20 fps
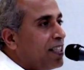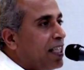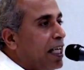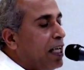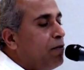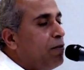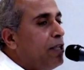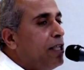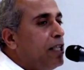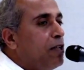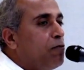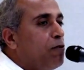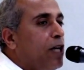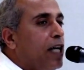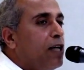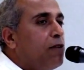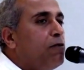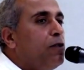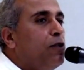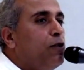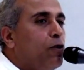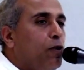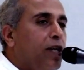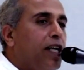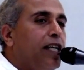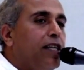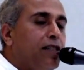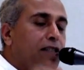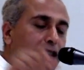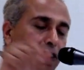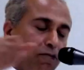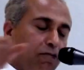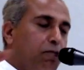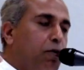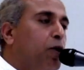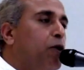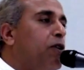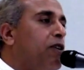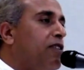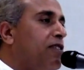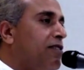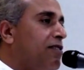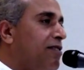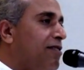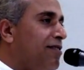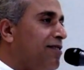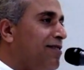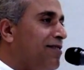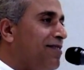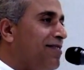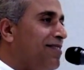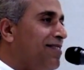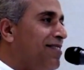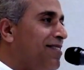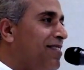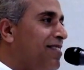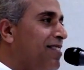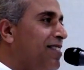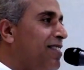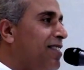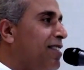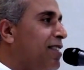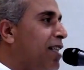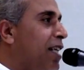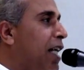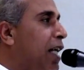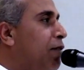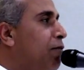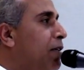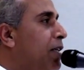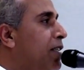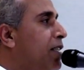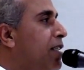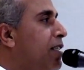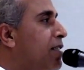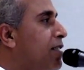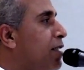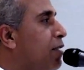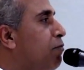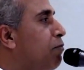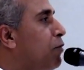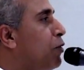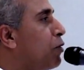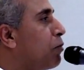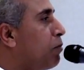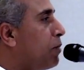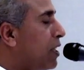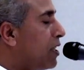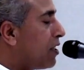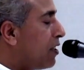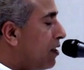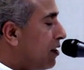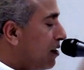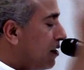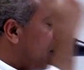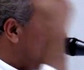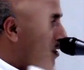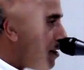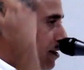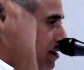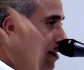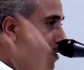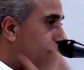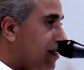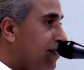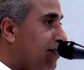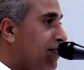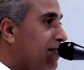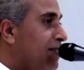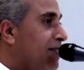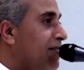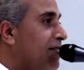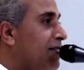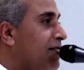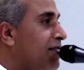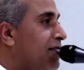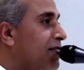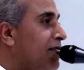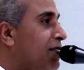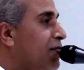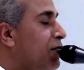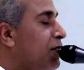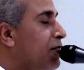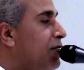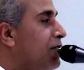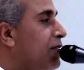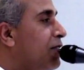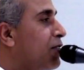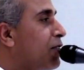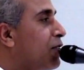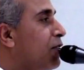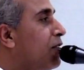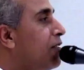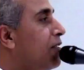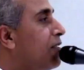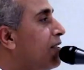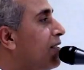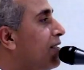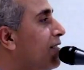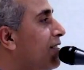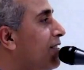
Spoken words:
I will donate some more. I will treat some more patients. It's good.